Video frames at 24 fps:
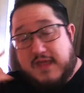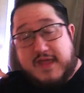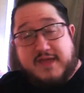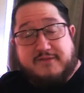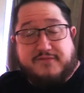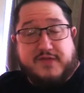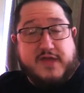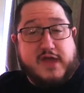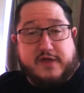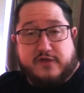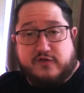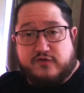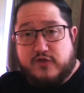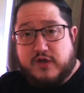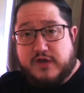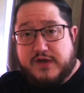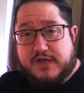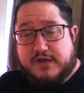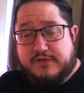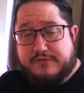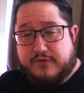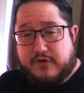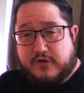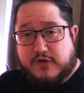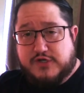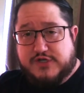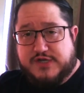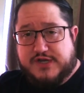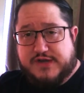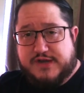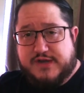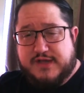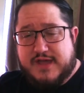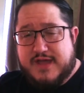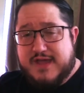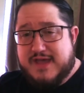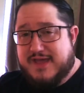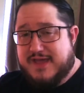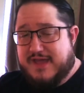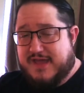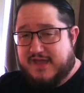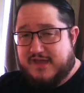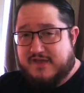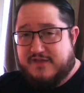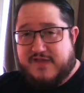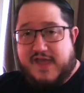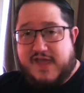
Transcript: If the Australian version is